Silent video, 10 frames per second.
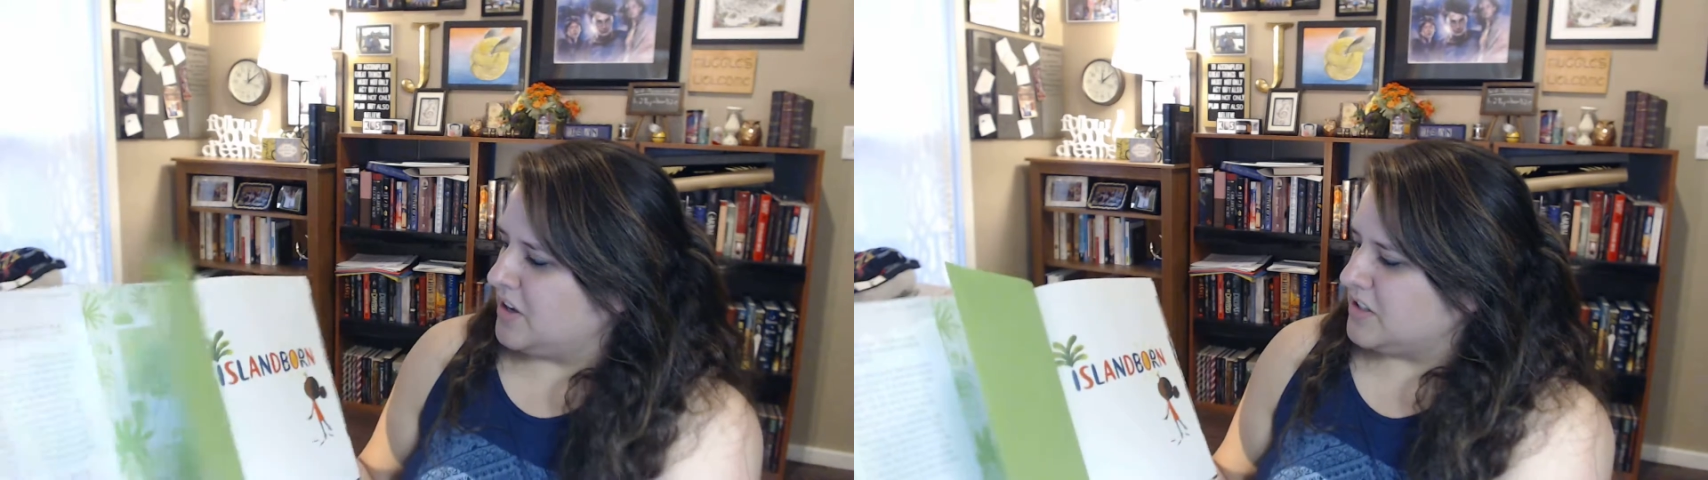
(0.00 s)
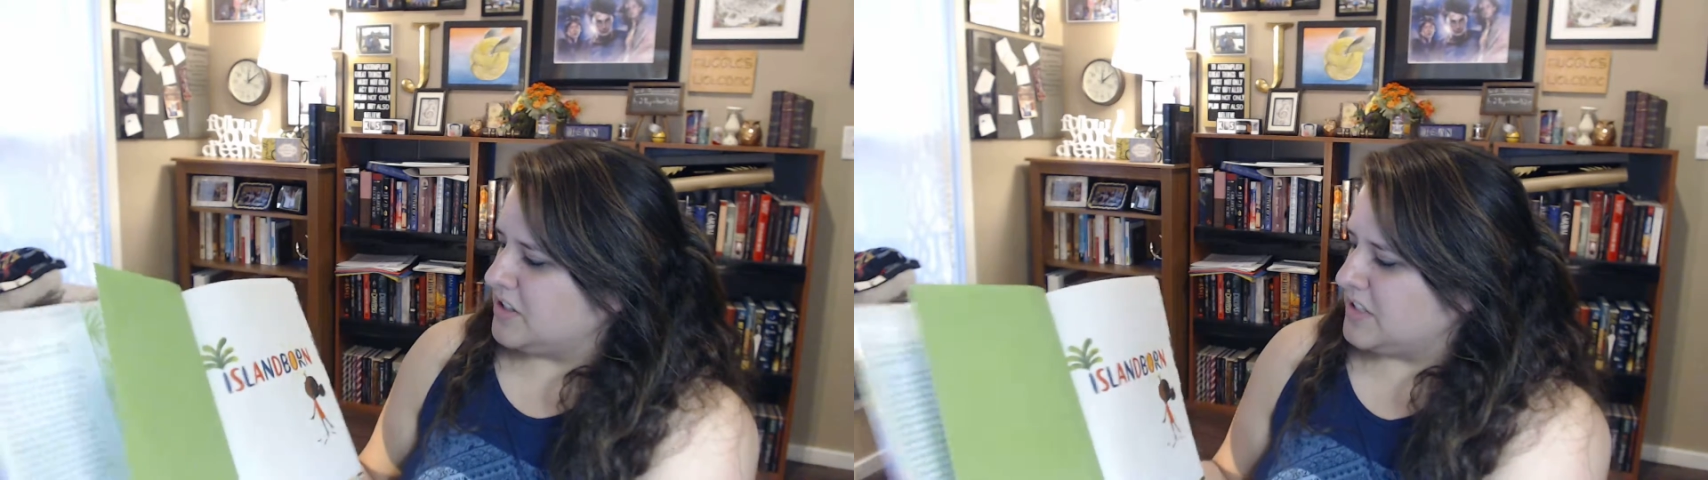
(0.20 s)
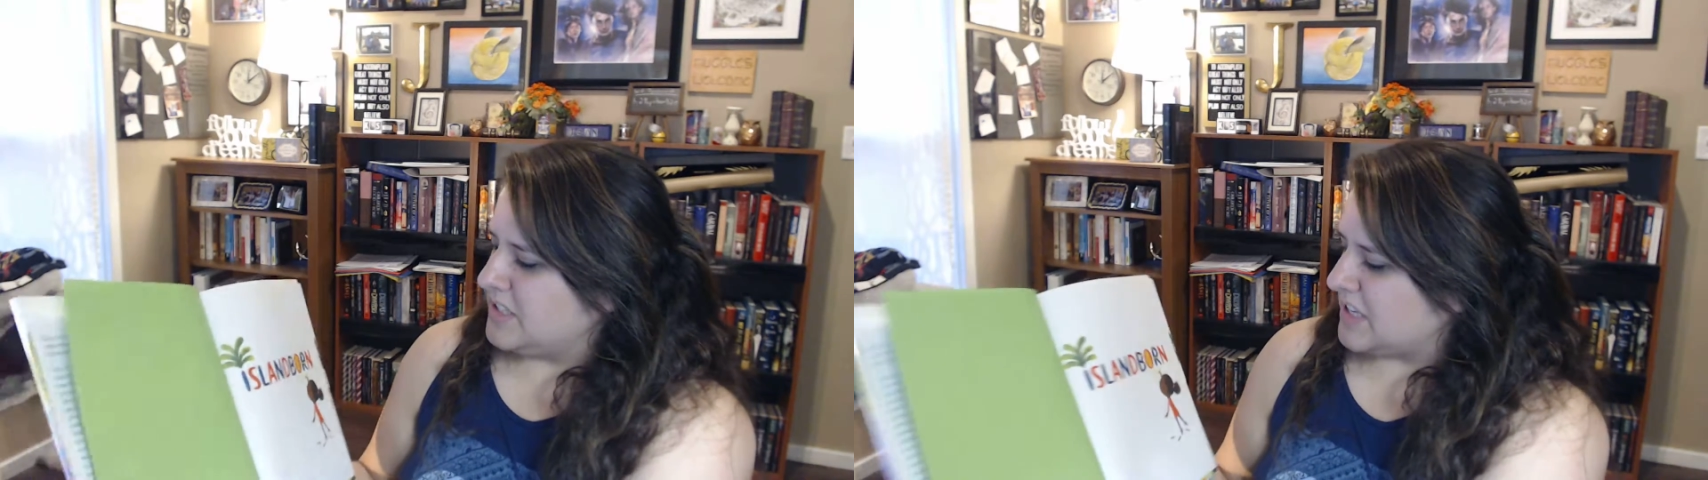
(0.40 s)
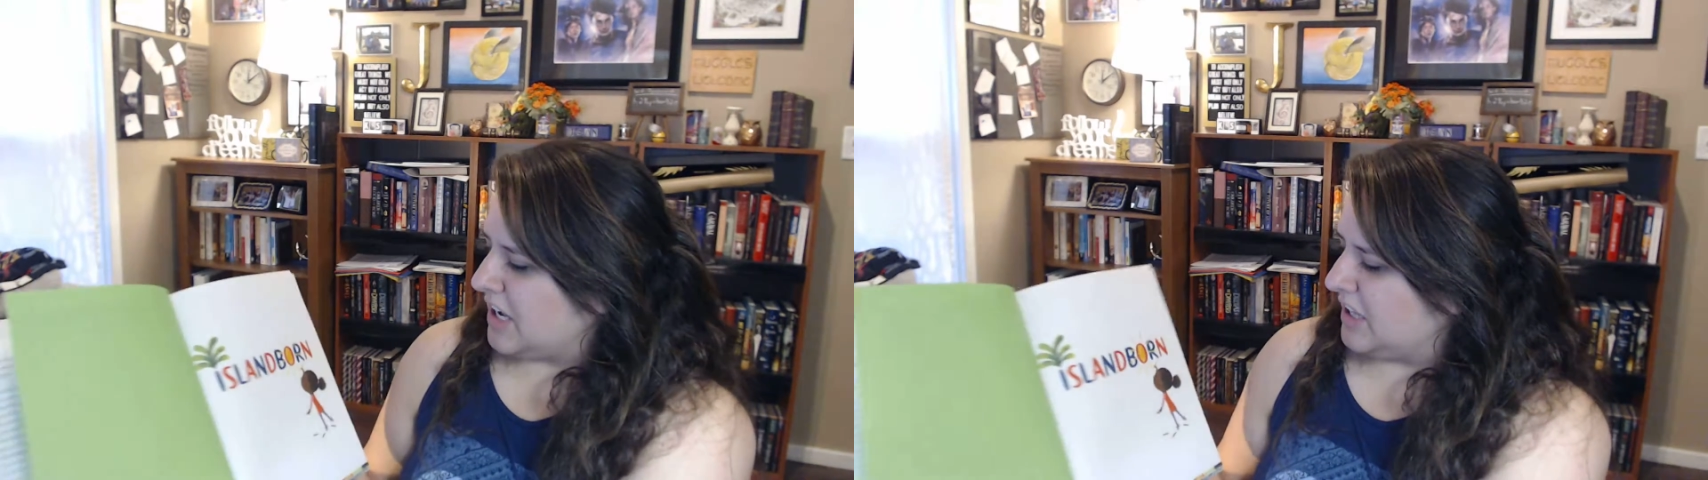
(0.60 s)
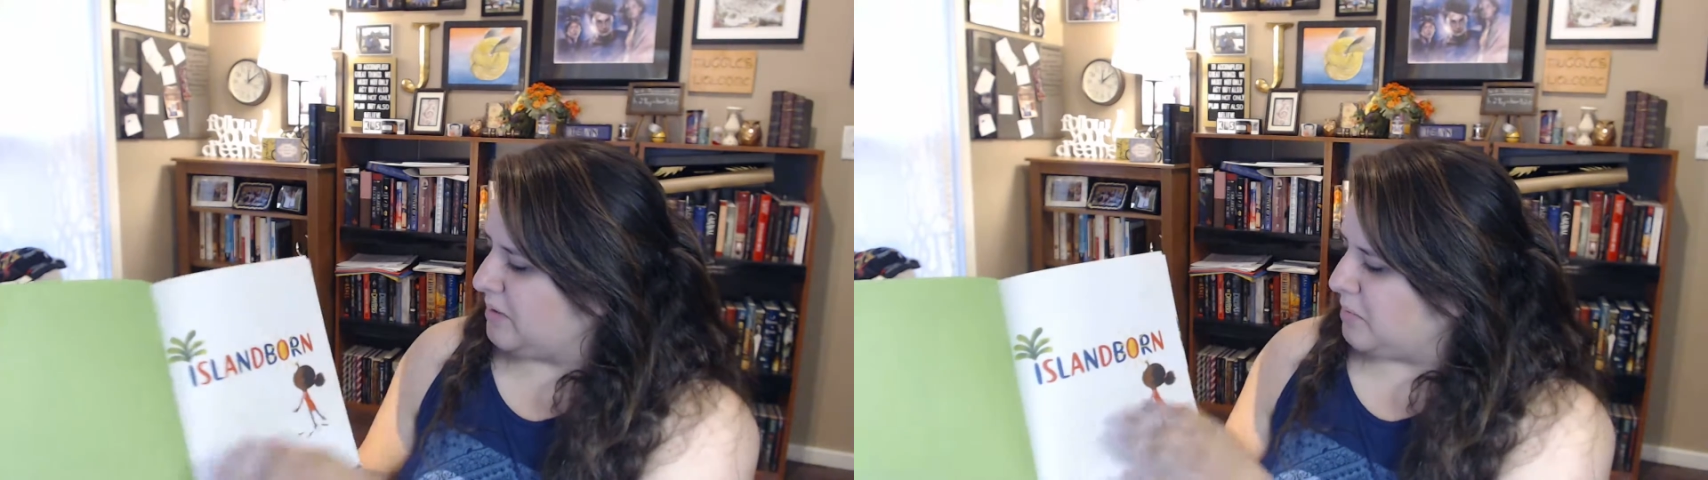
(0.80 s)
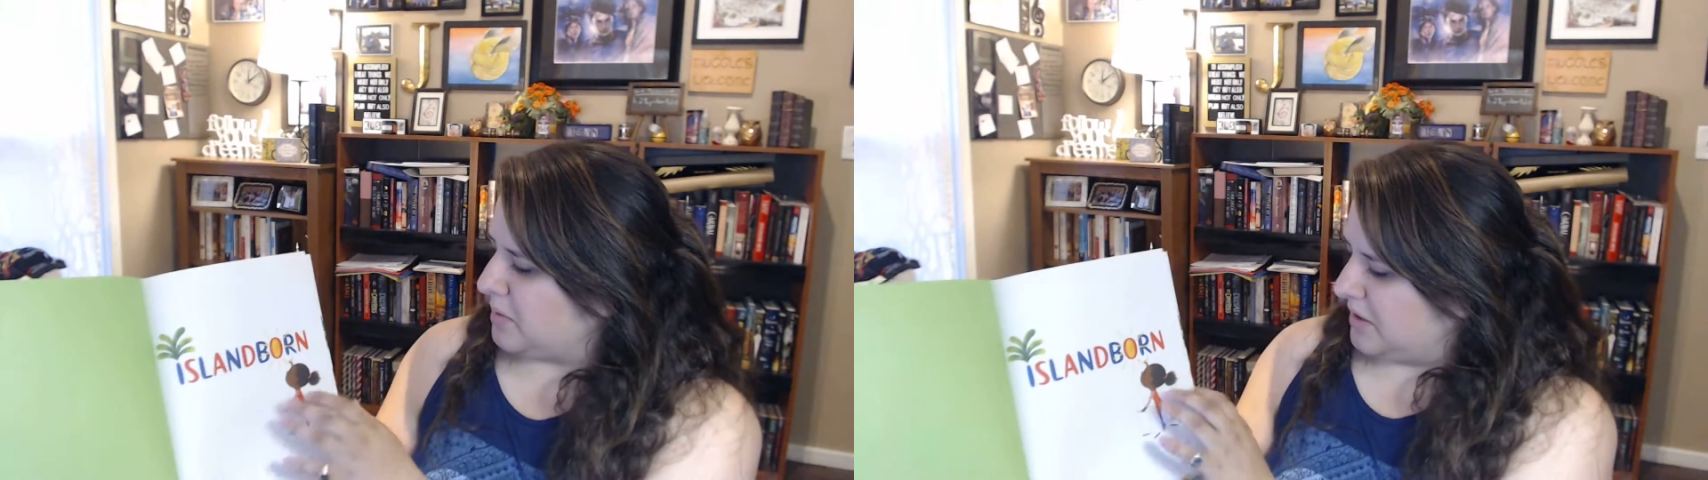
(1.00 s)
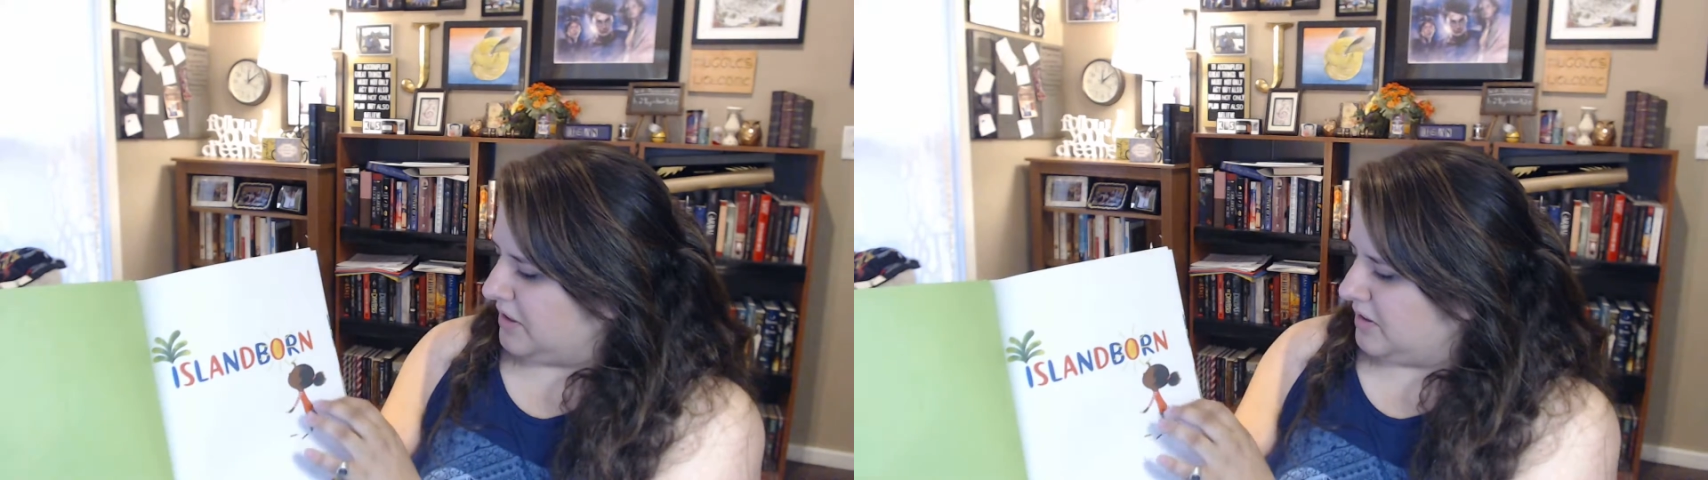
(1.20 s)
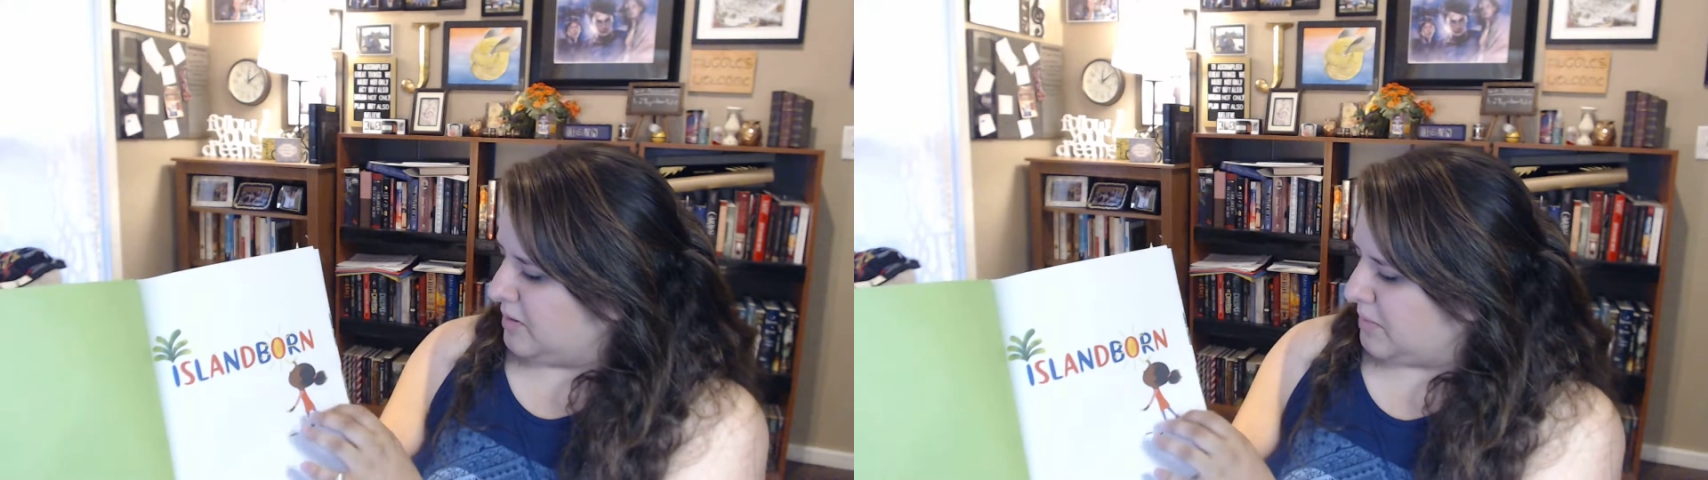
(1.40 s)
So this is Islandborn